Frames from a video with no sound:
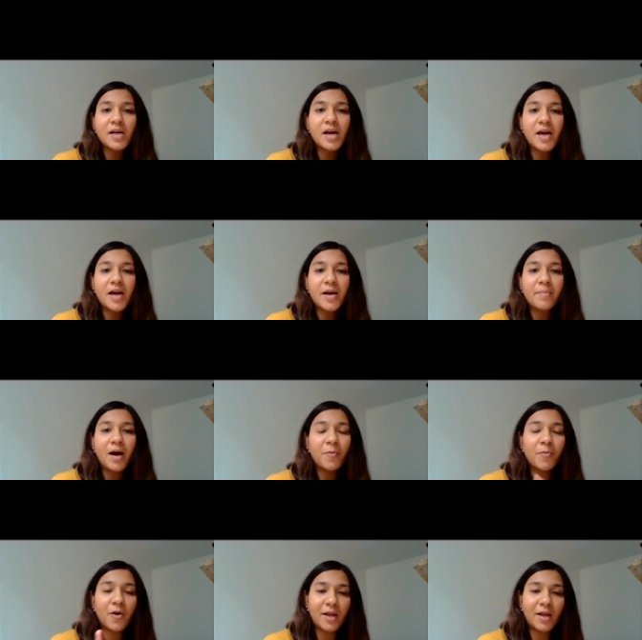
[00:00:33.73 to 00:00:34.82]
I'll
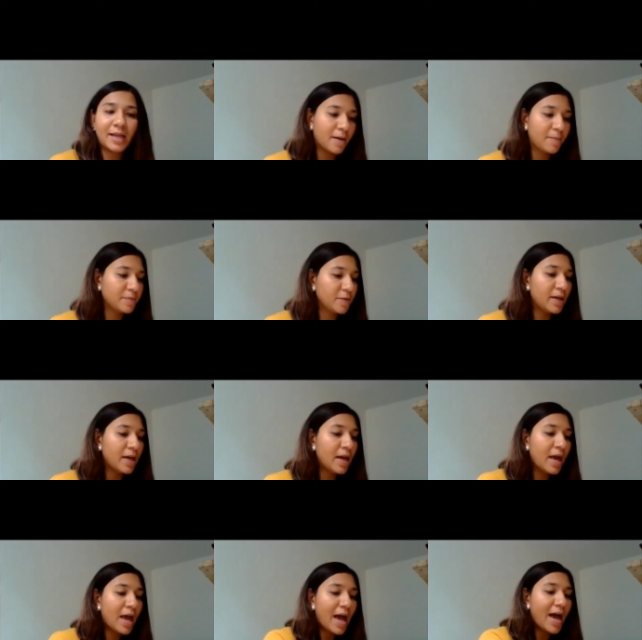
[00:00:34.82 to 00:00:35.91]
put a link up to it,
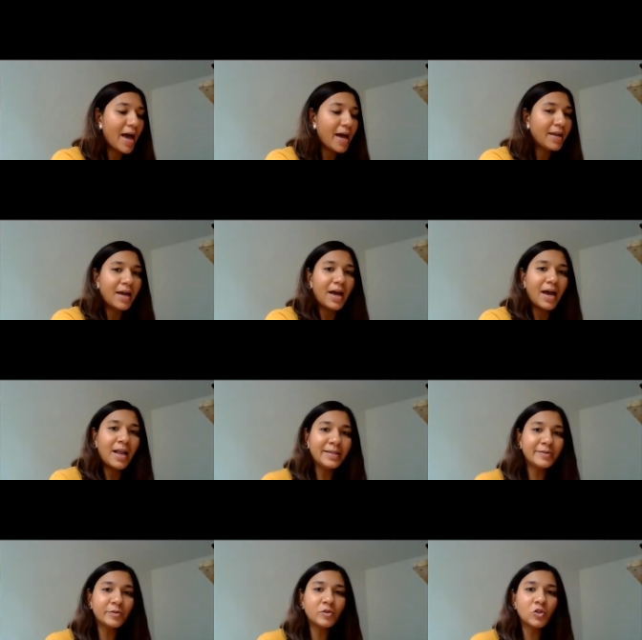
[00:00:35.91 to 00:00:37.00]
and a
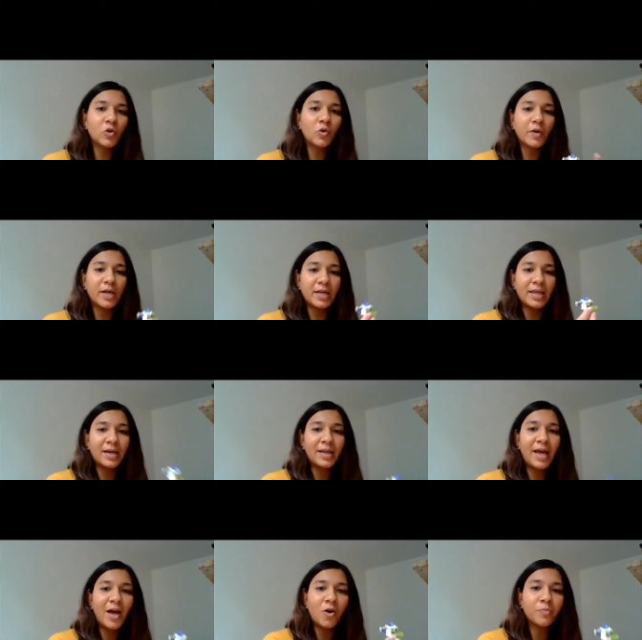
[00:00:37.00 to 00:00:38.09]
little toy that can
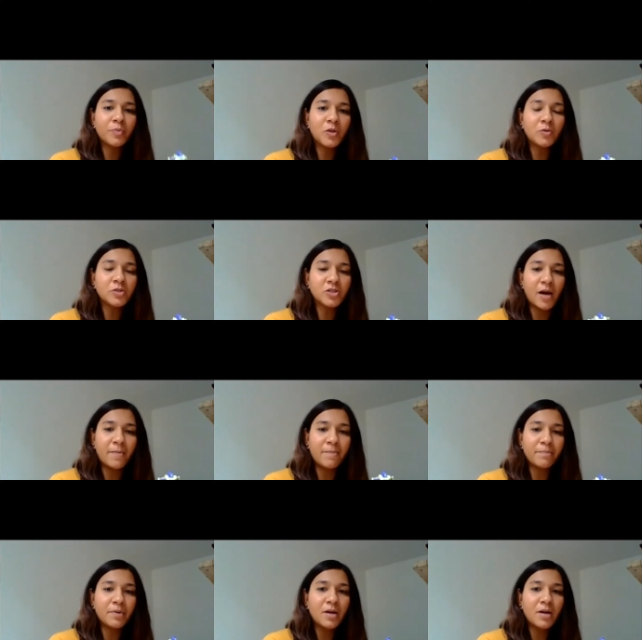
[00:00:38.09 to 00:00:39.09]
help you jump